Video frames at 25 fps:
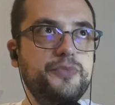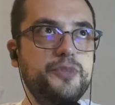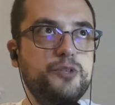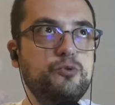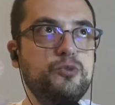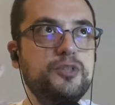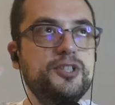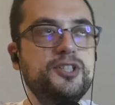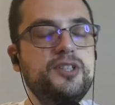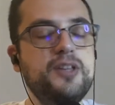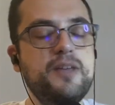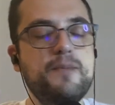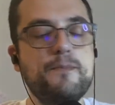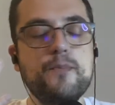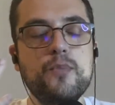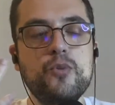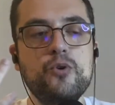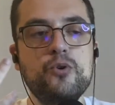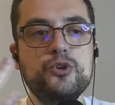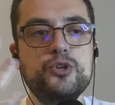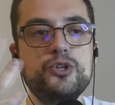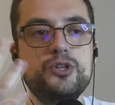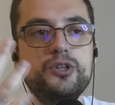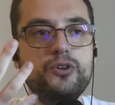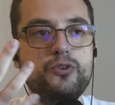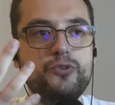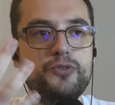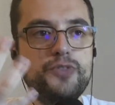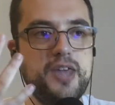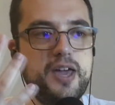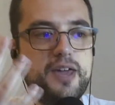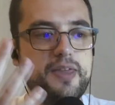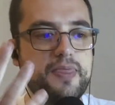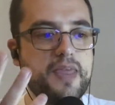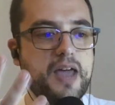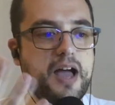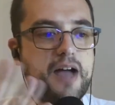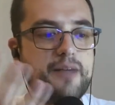emotional
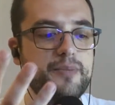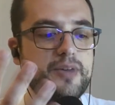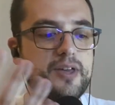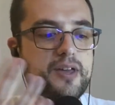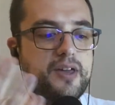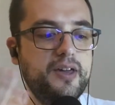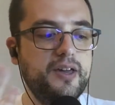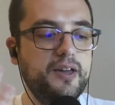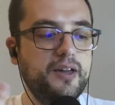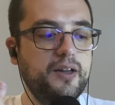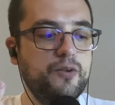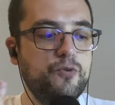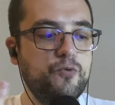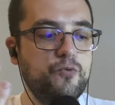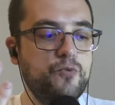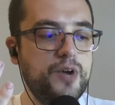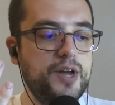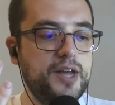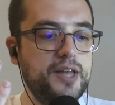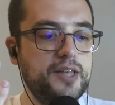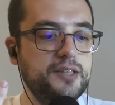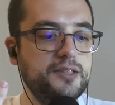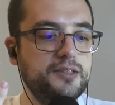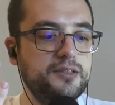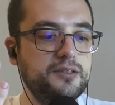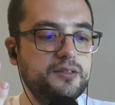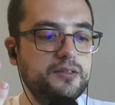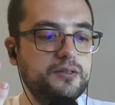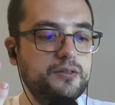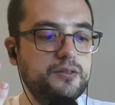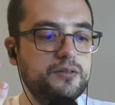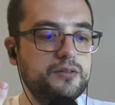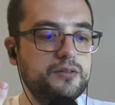dynamic when